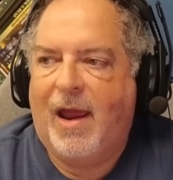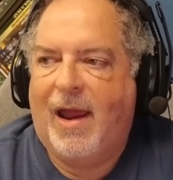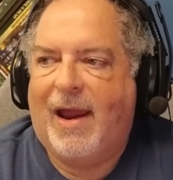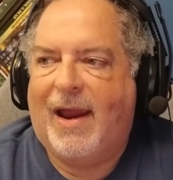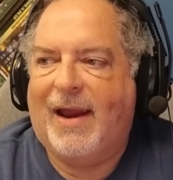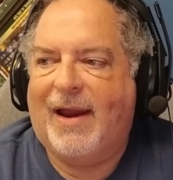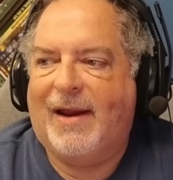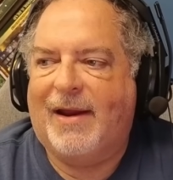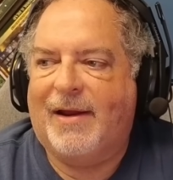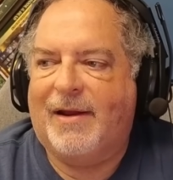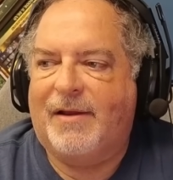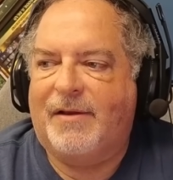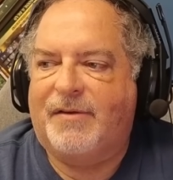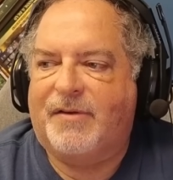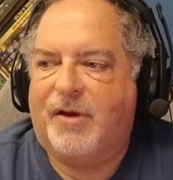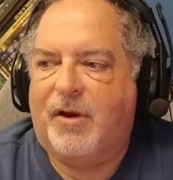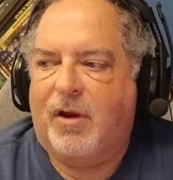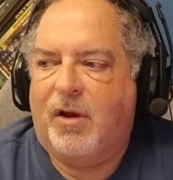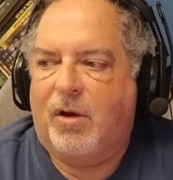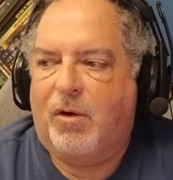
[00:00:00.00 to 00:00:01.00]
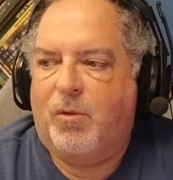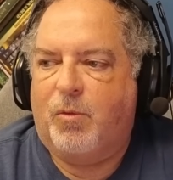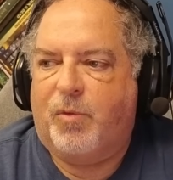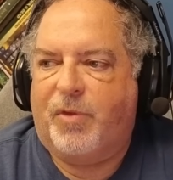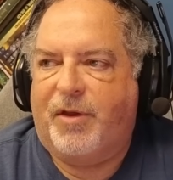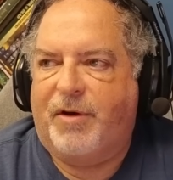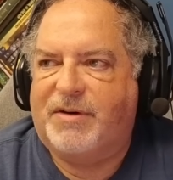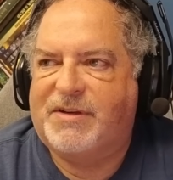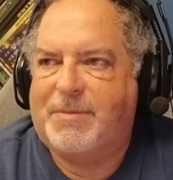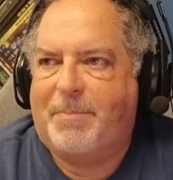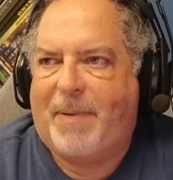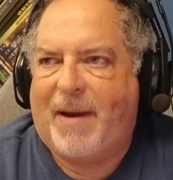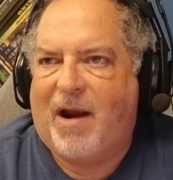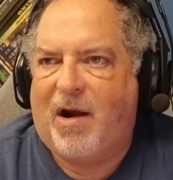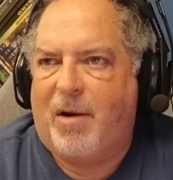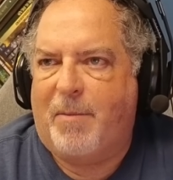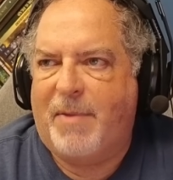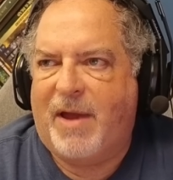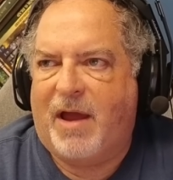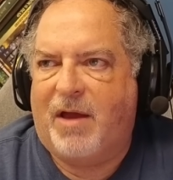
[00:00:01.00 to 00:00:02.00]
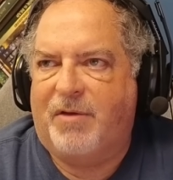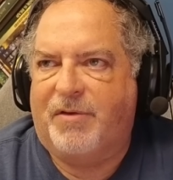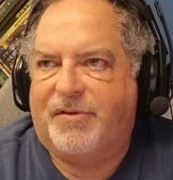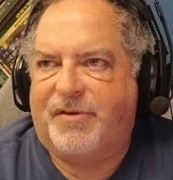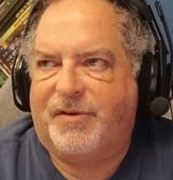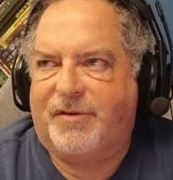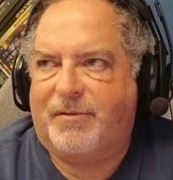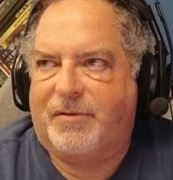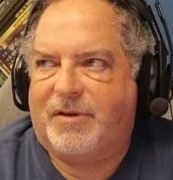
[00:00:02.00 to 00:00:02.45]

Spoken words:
And there's a Paramount